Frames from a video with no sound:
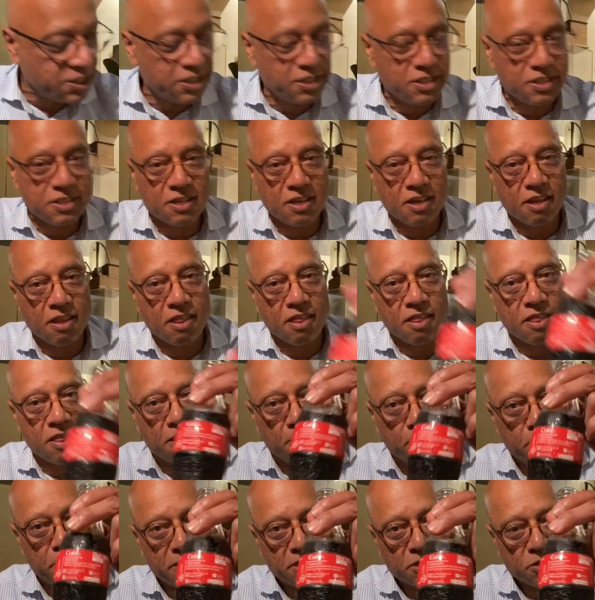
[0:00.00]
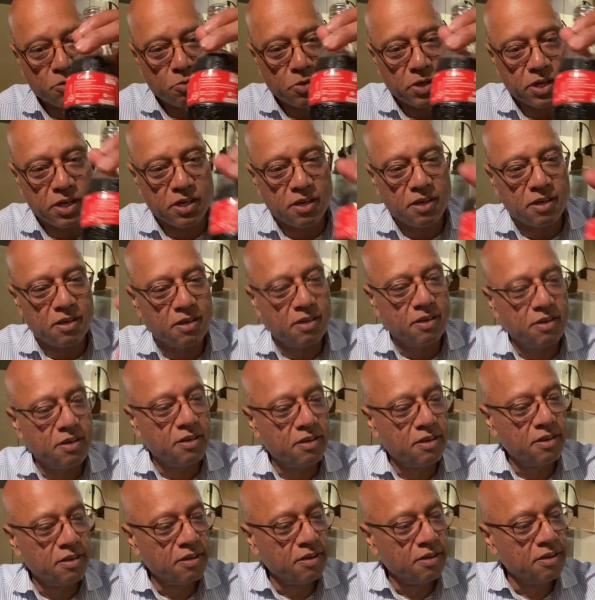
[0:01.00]
is the best way.
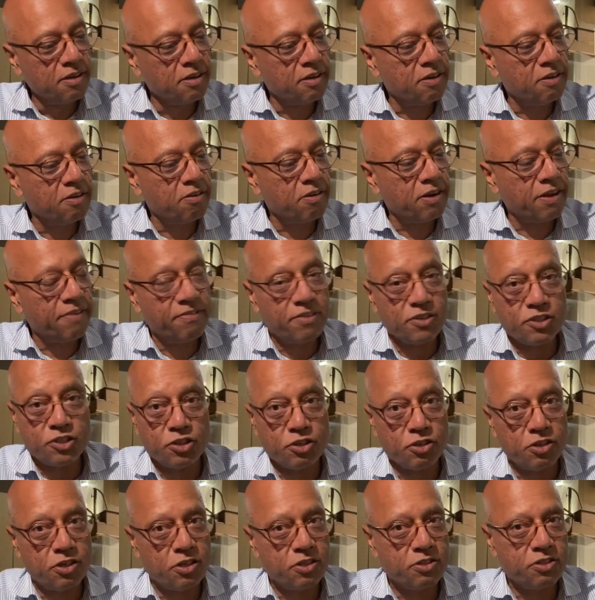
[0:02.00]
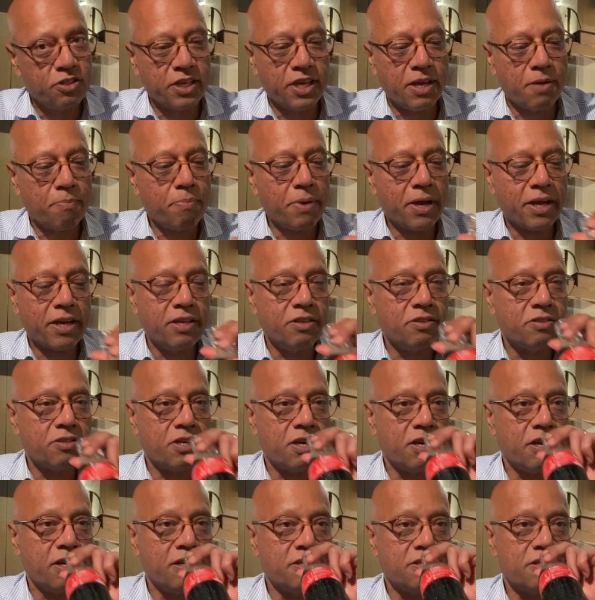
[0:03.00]
Got to have the sugar to get back
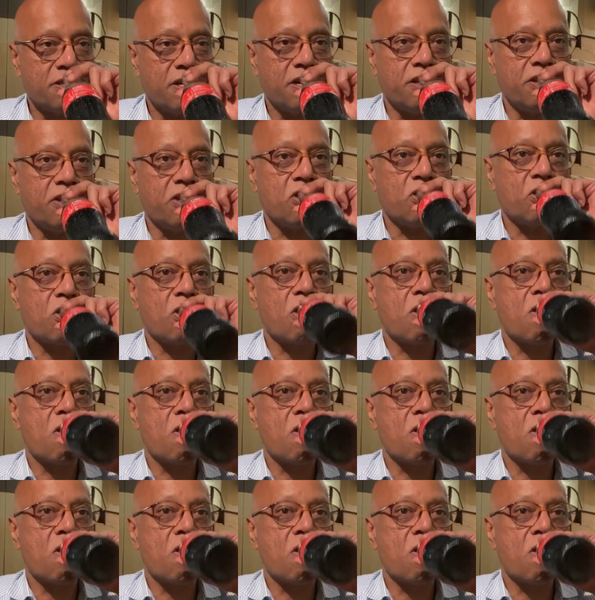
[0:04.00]
inside you.